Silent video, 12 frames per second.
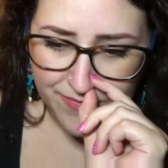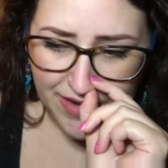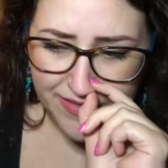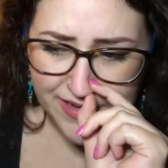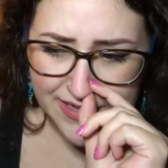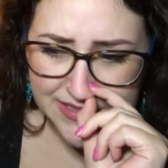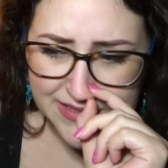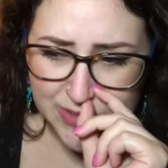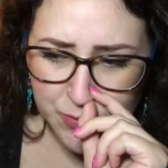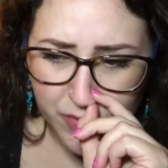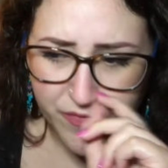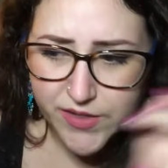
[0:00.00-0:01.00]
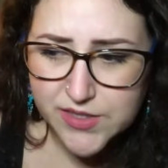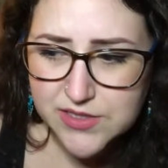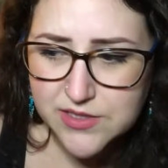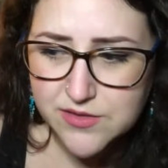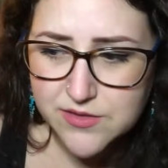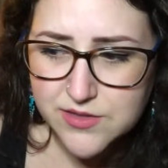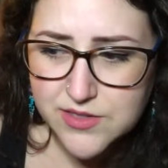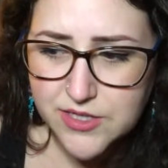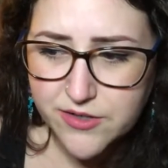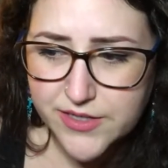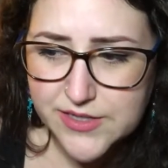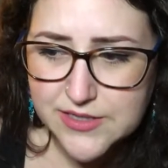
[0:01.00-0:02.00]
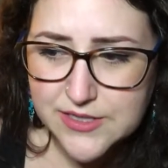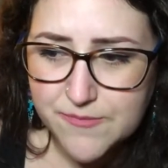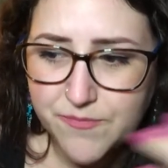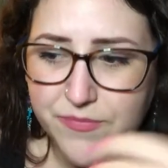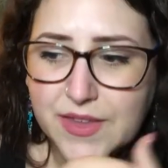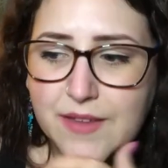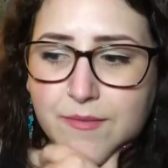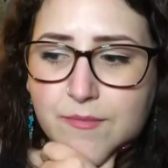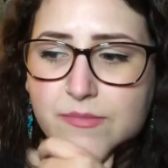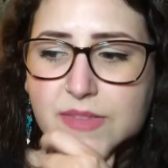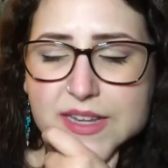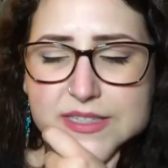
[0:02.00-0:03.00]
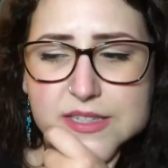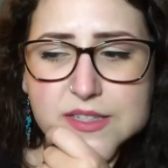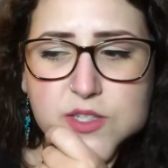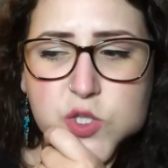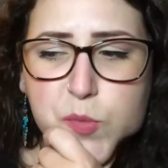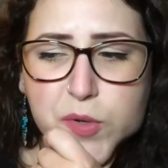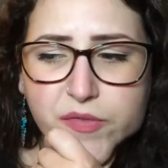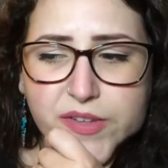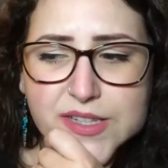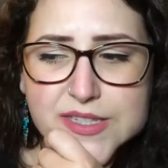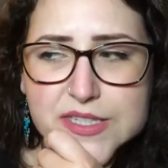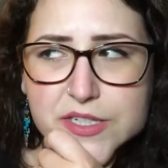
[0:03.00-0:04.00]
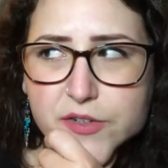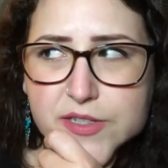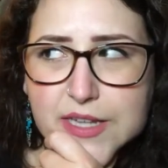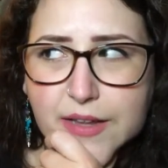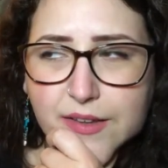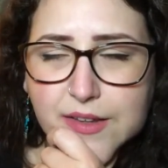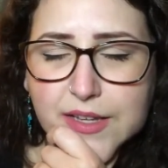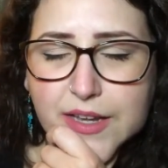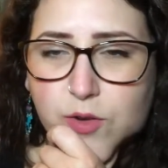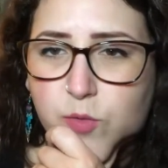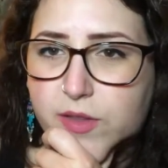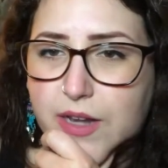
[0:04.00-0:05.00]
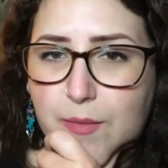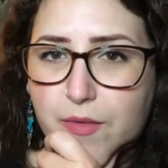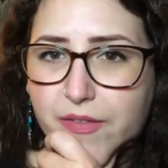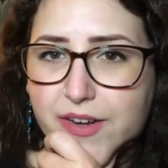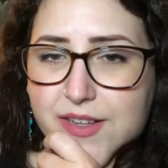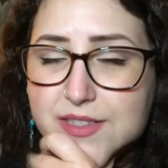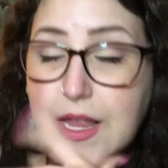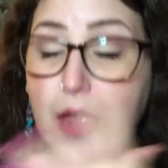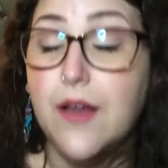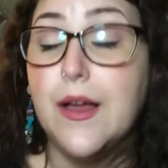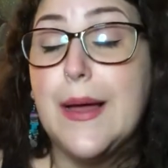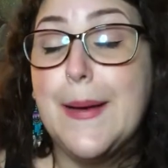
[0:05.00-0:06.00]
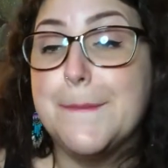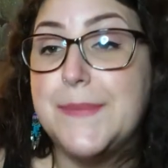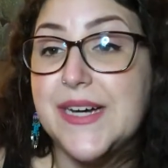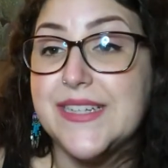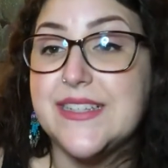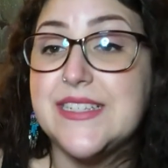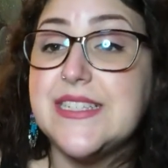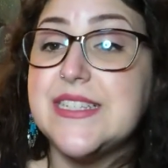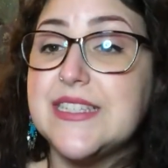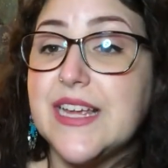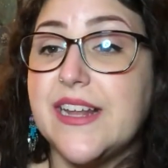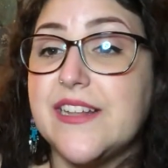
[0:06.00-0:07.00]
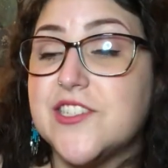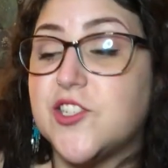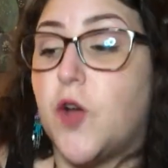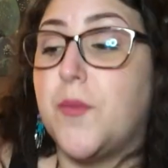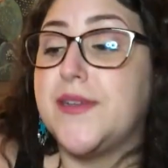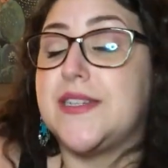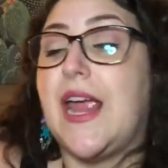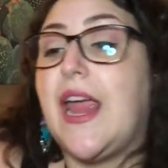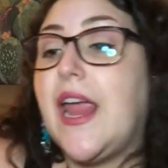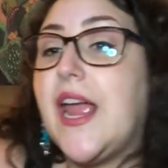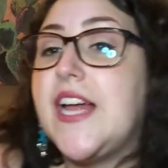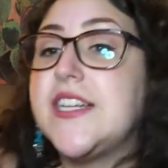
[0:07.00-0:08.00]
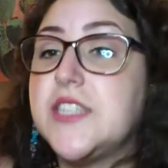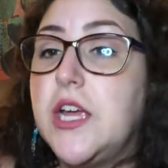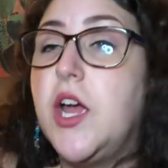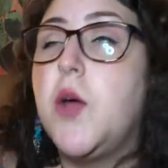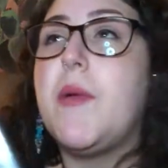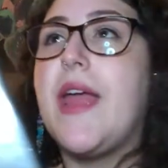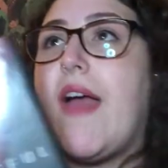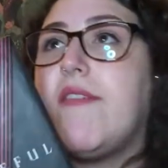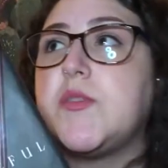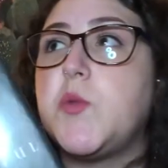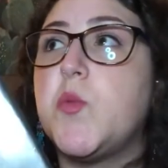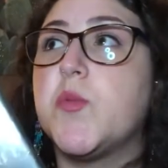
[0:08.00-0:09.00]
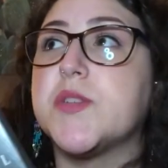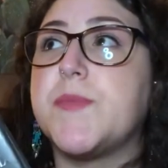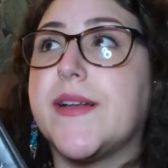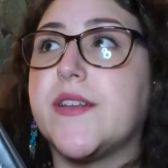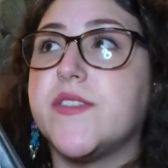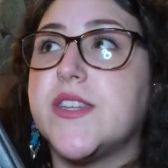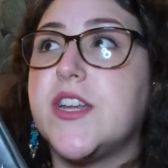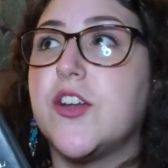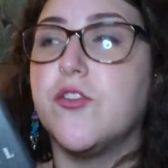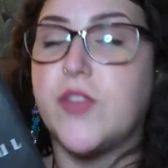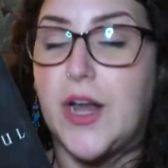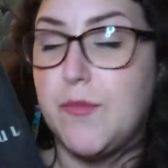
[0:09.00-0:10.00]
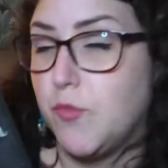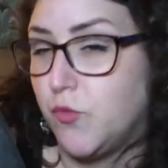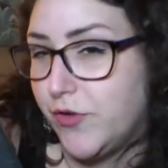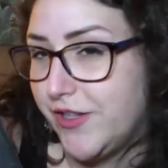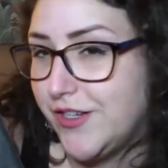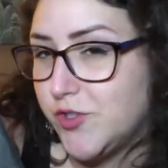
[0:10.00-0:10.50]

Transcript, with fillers: I think it's Super Villains series. Is this Super Villain series technically? I don't know what the name of it is. But this is the second installment and we have some new perspectives in here that I'm really